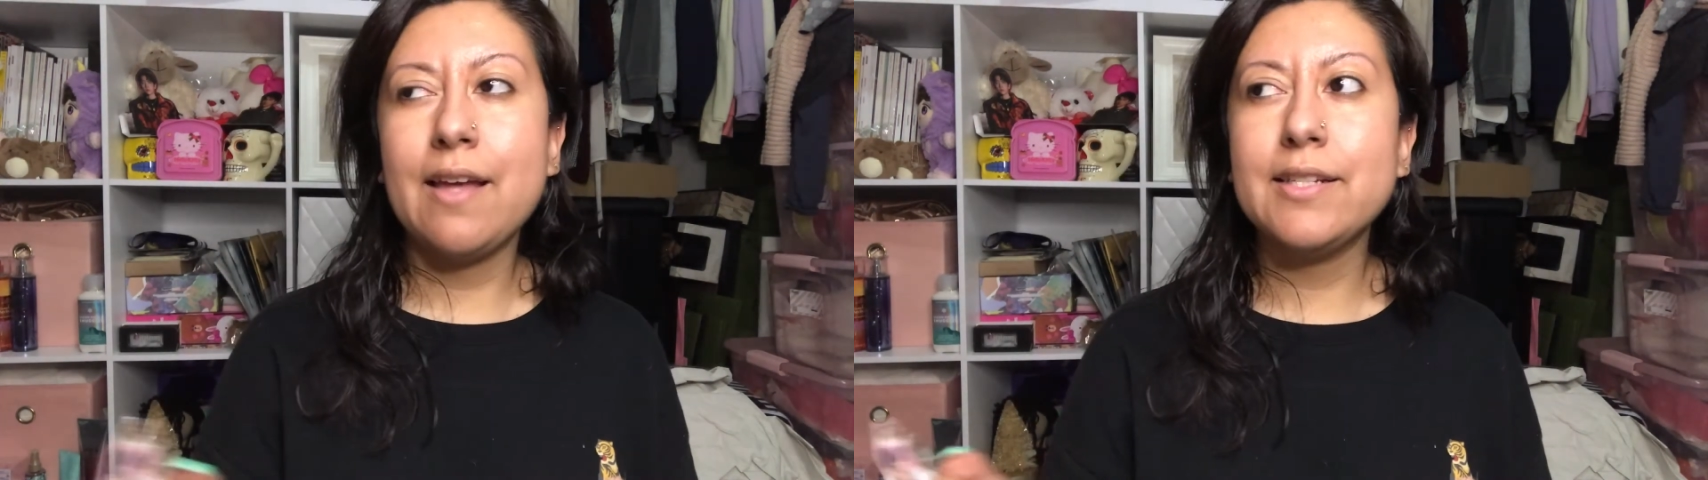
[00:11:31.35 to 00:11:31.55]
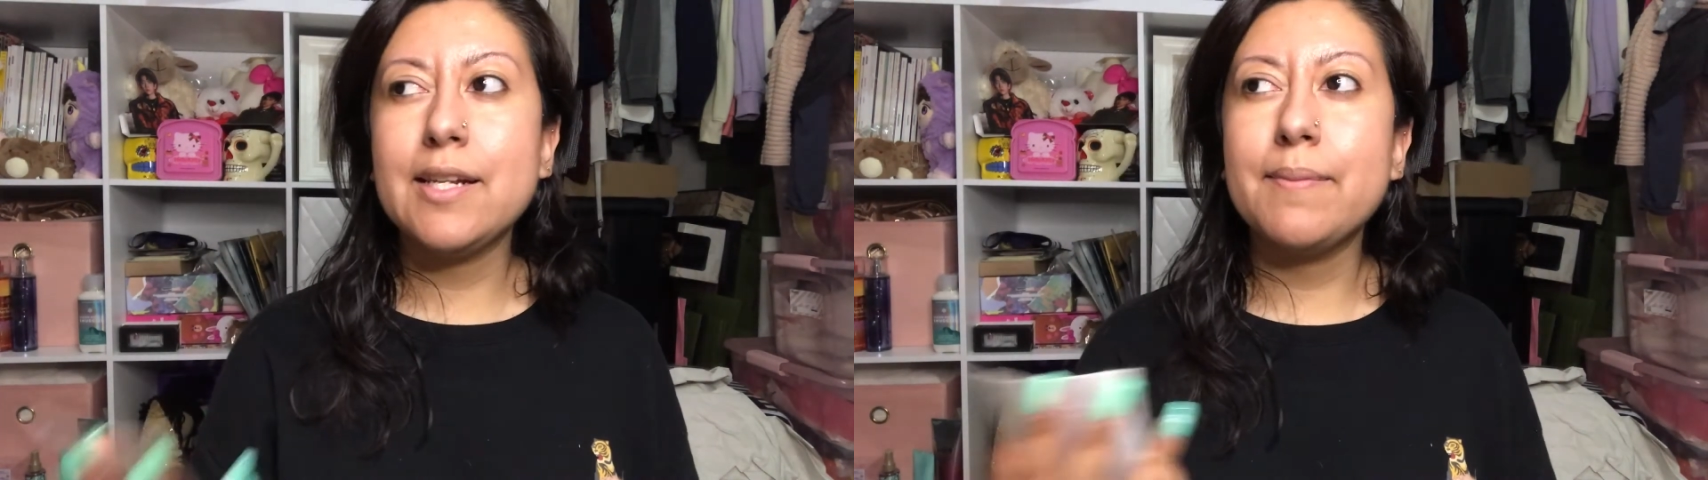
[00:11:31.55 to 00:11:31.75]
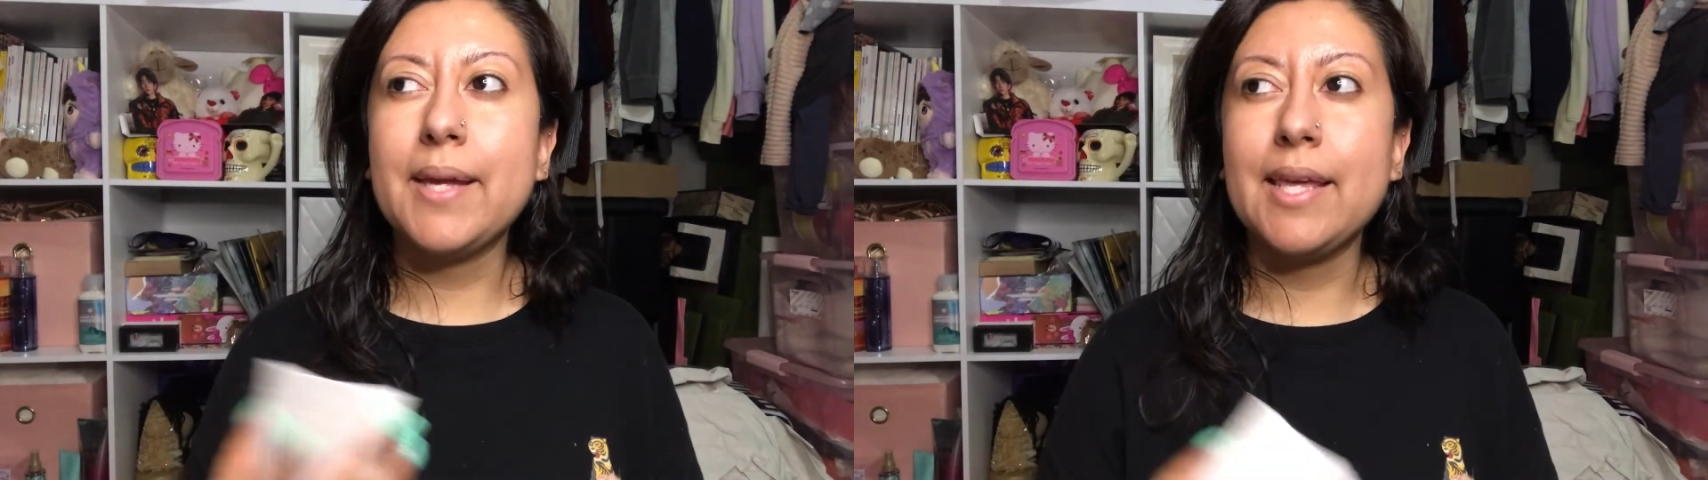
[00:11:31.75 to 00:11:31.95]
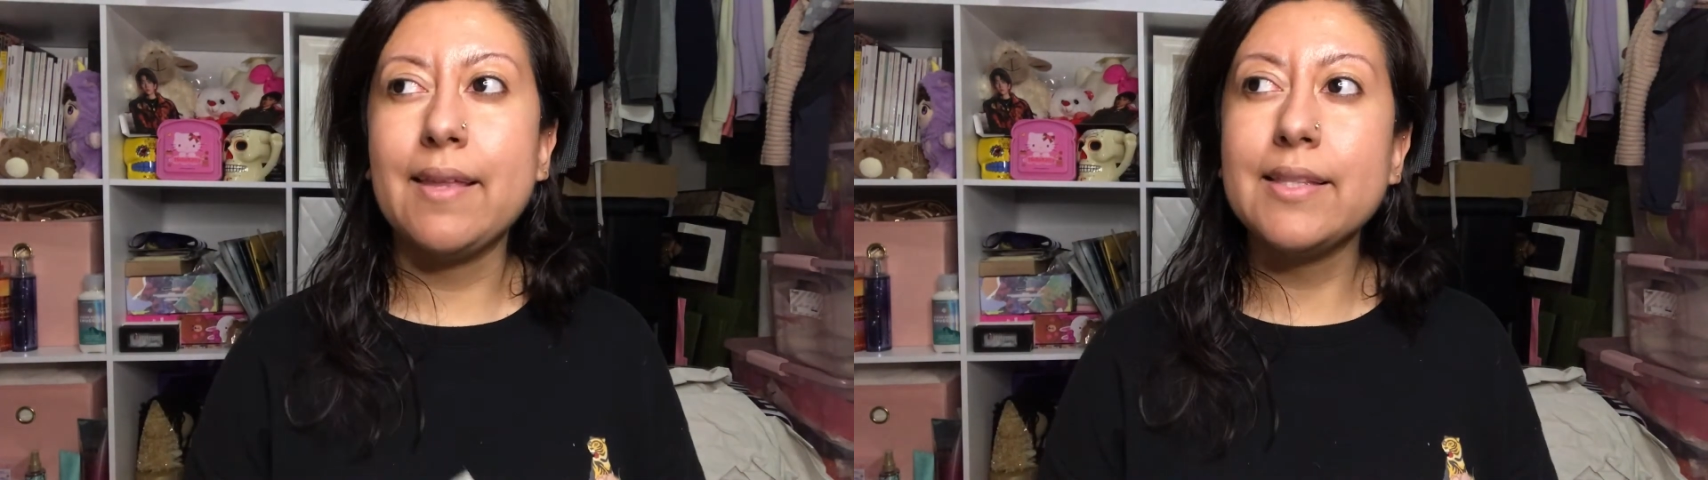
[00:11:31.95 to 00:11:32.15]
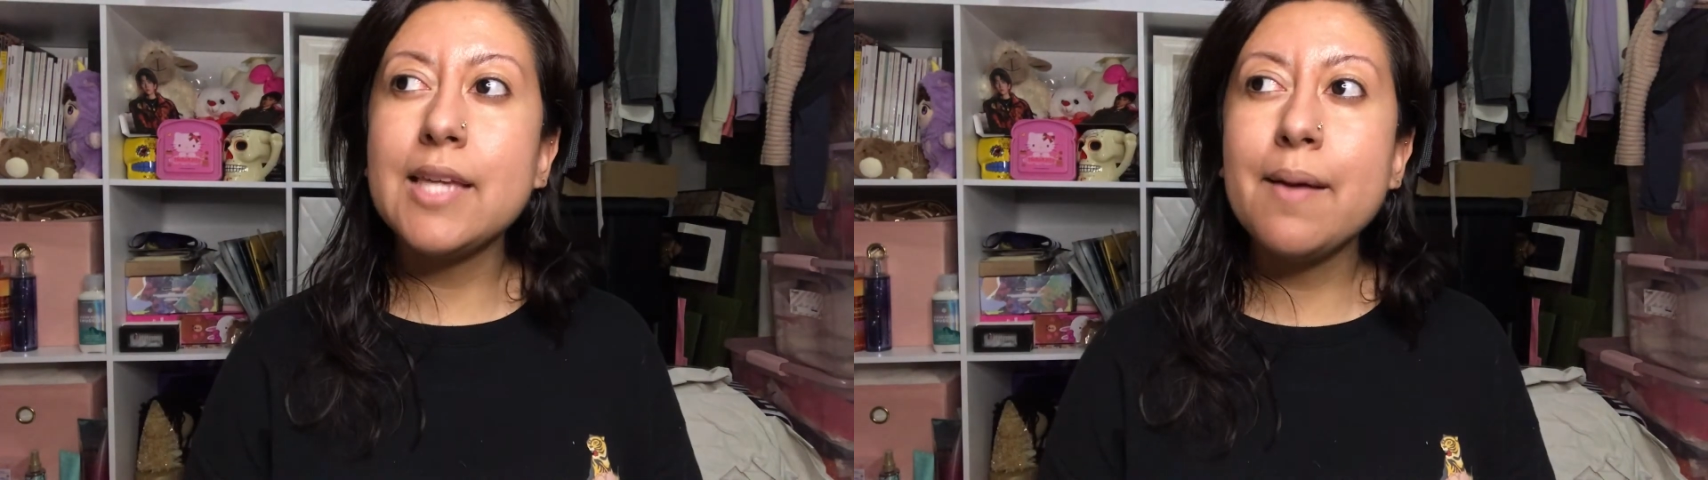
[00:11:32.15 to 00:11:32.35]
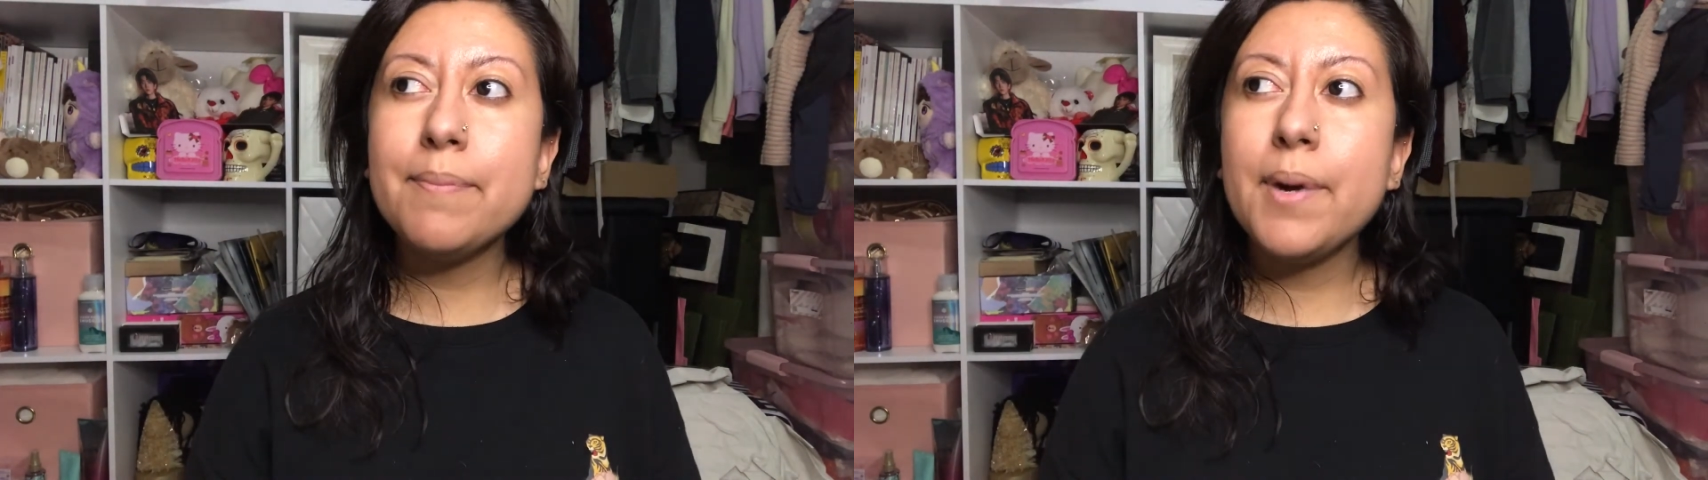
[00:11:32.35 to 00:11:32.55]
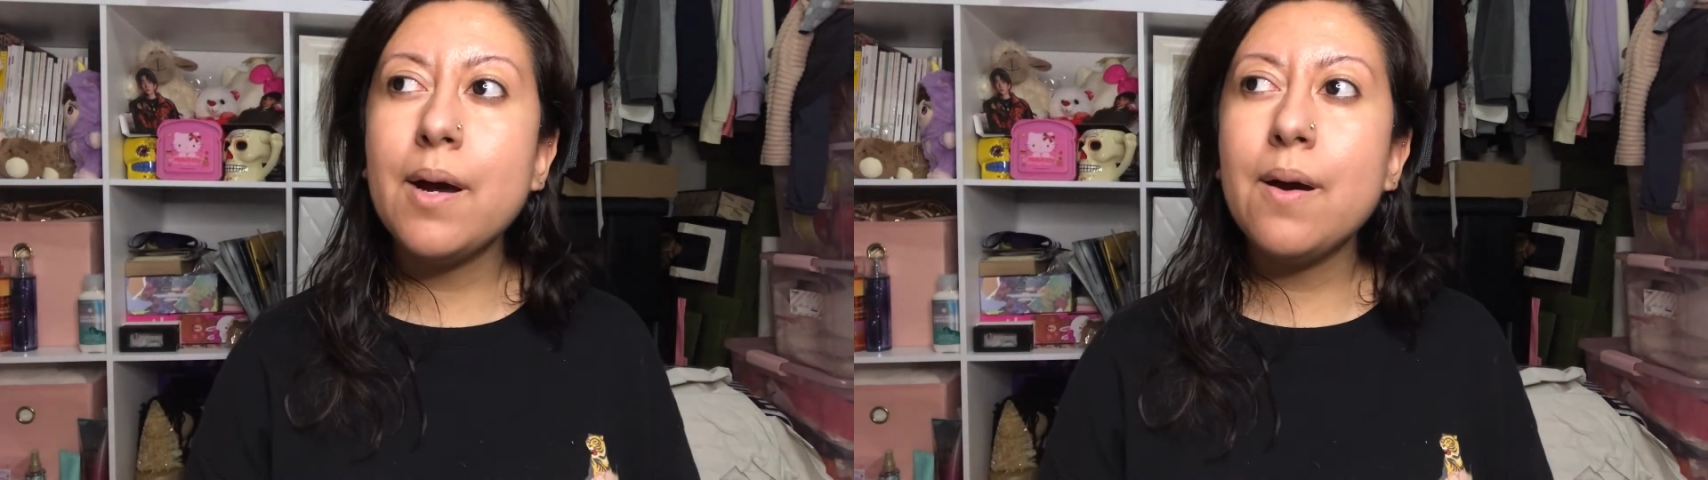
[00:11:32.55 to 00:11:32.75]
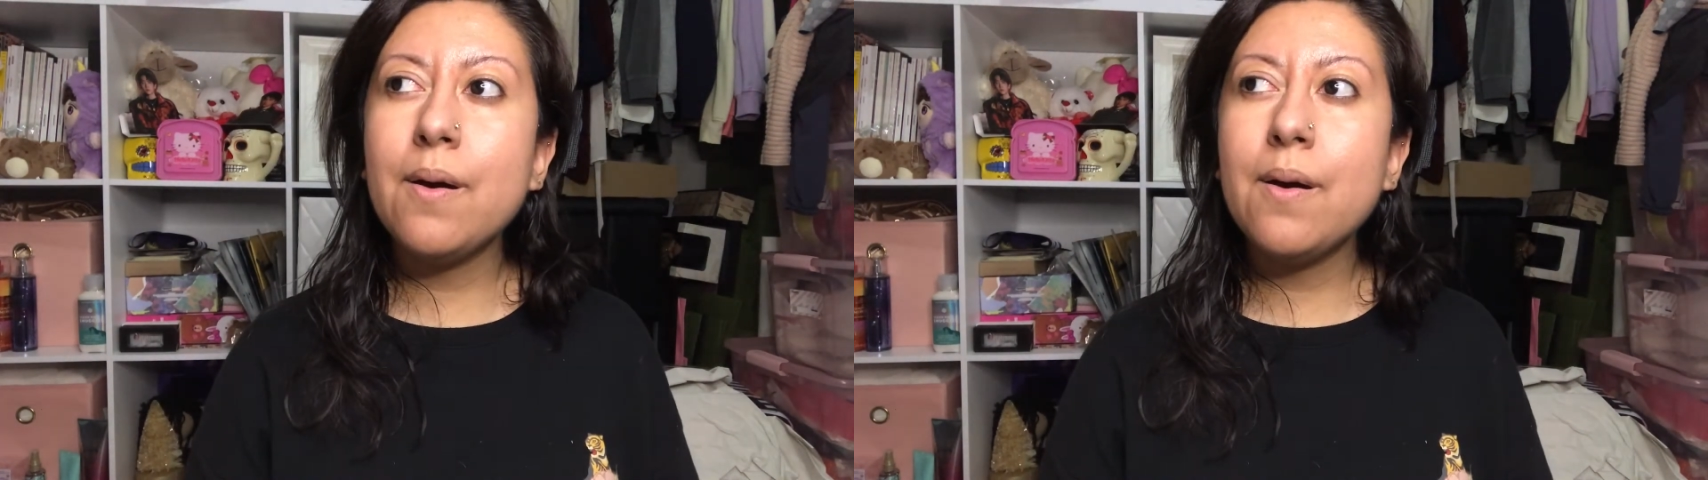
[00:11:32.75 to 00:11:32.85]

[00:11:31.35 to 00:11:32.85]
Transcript: ended up getting like Tempo